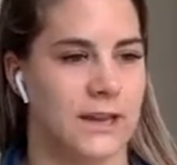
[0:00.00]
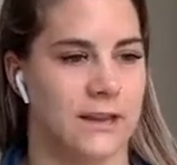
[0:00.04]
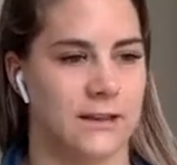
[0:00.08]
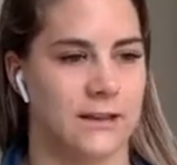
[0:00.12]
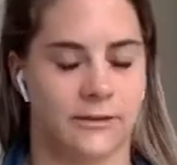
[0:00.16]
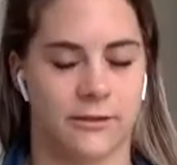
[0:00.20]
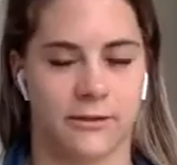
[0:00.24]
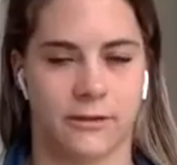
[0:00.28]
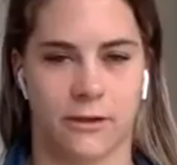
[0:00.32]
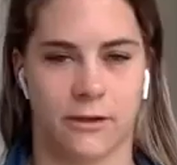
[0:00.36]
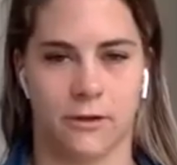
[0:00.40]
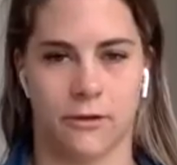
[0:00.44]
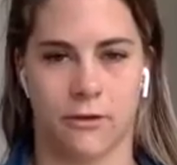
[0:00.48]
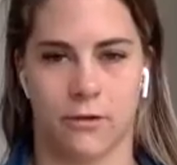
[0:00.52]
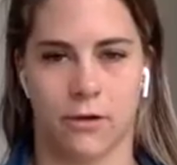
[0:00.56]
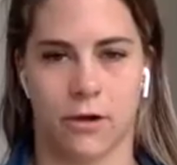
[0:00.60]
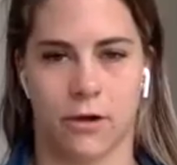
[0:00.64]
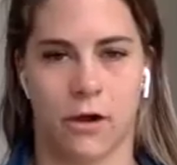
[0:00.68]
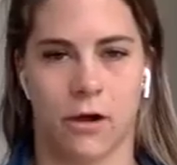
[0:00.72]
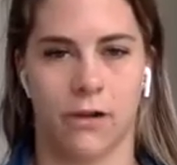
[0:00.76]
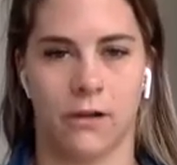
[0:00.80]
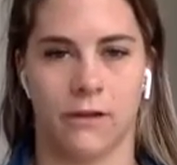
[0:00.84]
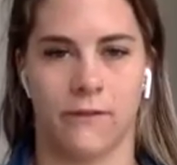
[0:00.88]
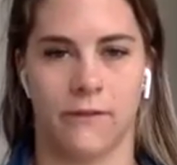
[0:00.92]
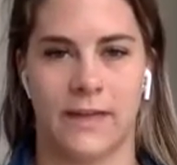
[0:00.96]
And so
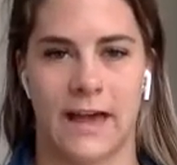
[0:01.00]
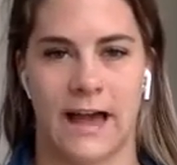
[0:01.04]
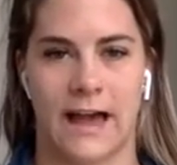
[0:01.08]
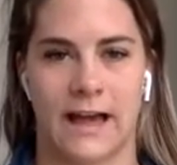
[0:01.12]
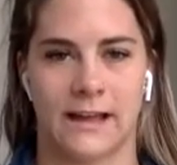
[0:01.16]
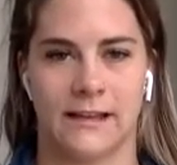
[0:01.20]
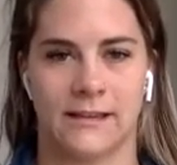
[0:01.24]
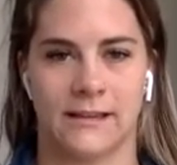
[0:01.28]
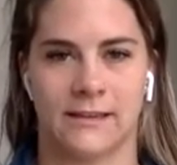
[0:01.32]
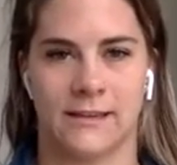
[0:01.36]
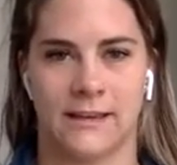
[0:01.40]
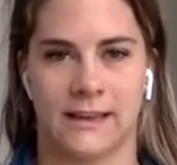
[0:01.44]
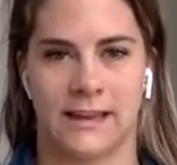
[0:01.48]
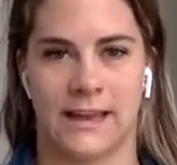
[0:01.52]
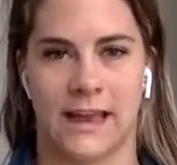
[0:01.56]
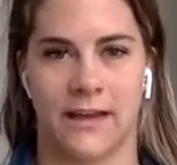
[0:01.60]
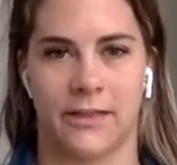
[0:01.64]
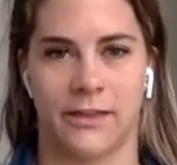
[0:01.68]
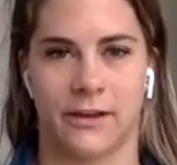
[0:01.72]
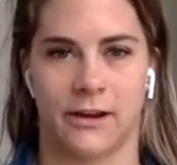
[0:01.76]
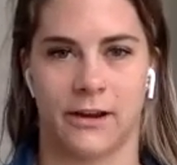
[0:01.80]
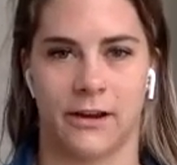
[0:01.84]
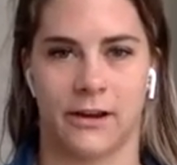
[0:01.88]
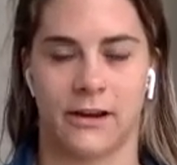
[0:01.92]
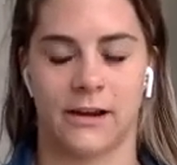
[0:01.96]
all of that
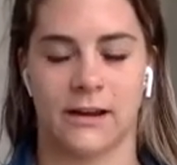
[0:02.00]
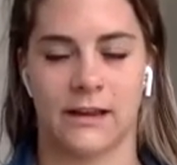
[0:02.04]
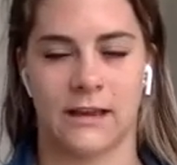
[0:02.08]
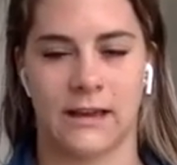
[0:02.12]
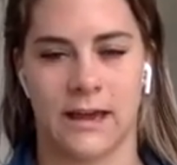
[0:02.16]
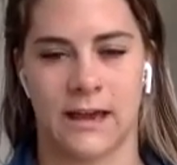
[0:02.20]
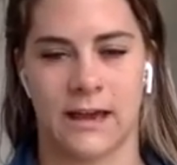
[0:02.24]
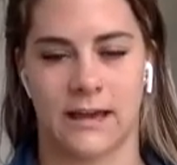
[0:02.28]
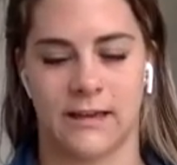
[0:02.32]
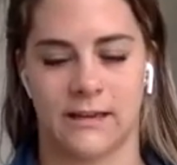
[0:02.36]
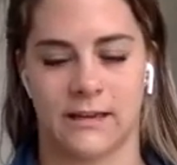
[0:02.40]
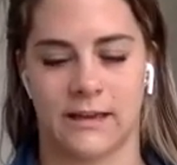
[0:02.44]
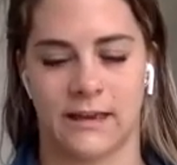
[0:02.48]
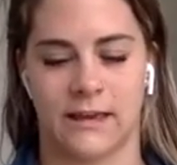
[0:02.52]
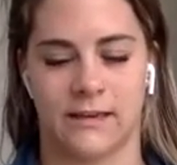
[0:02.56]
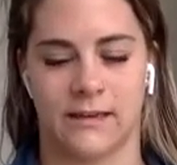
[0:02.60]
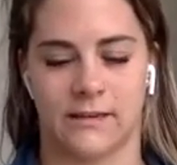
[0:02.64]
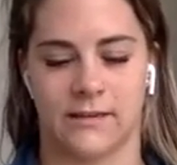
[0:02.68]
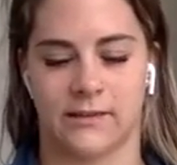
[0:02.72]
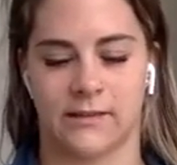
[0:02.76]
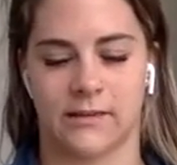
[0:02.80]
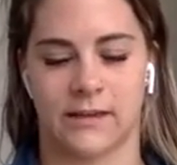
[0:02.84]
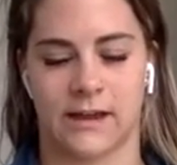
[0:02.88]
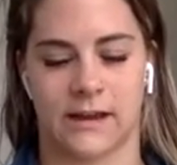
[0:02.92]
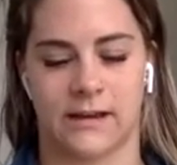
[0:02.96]
together
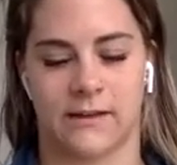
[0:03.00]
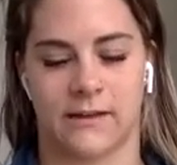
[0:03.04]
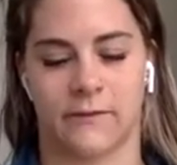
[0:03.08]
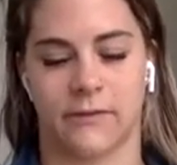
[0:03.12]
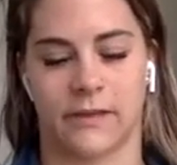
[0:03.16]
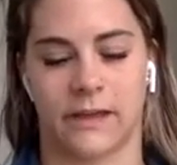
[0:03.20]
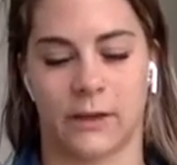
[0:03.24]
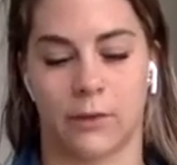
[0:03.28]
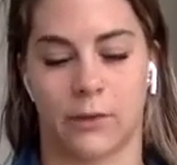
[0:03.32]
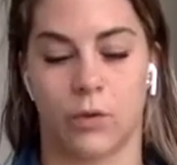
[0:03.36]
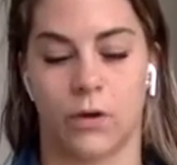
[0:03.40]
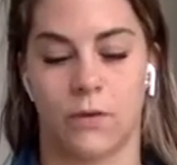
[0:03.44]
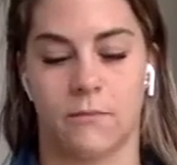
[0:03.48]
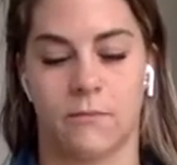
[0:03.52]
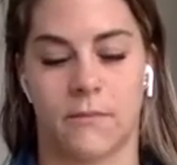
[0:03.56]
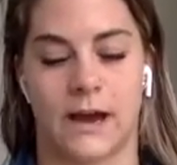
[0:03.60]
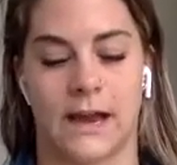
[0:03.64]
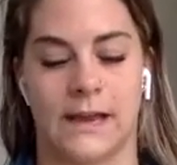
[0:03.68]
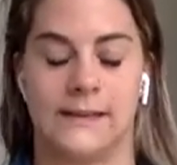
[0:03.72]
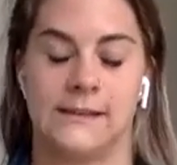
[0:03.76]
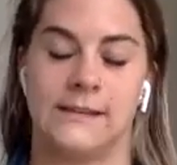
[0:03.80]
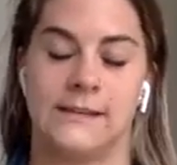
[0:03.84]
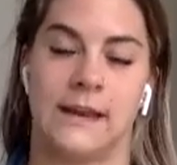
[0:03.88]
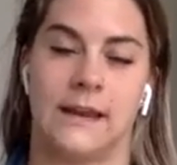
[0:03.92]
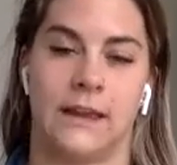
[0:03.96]
is kind of like what
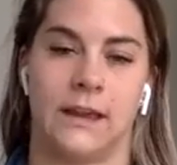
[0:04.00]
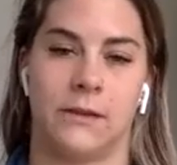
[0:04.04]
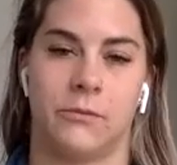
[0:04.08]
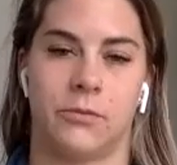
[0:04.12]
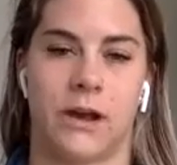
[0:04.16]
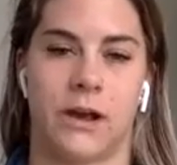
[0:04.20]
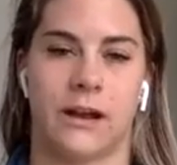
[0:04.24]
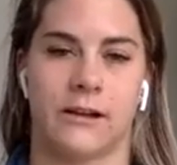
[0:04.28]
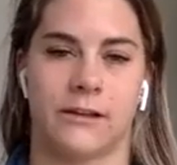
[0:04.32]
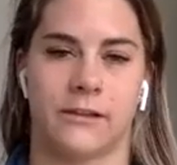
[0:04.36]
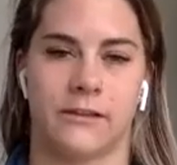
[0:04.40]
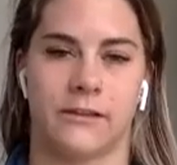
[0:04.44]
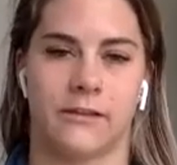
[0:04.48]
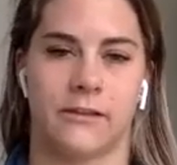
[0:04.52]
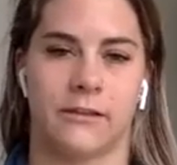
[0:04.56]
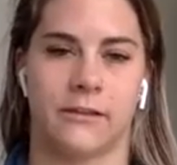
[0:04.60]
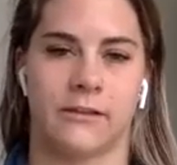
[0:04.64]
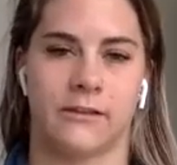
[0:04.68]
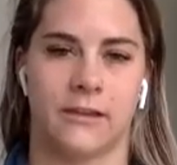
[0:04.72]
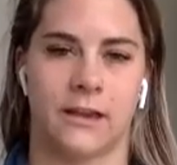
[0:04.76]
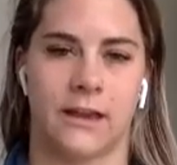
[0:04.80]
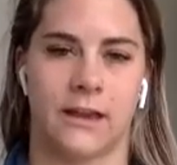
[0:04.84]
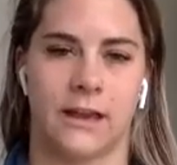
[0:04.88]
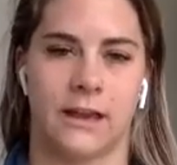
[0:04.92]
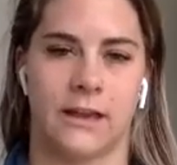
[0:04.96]
my daily practice
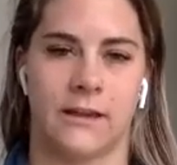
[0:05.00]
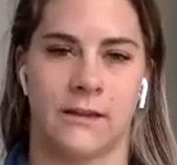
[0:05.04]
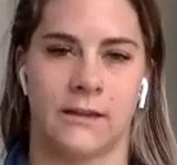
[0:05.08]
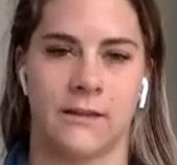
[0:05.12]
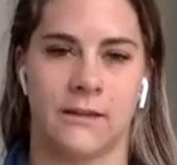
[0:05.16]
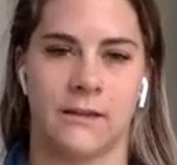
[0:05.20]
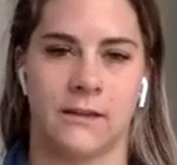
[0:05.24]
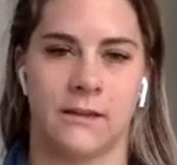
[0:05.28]
looks like.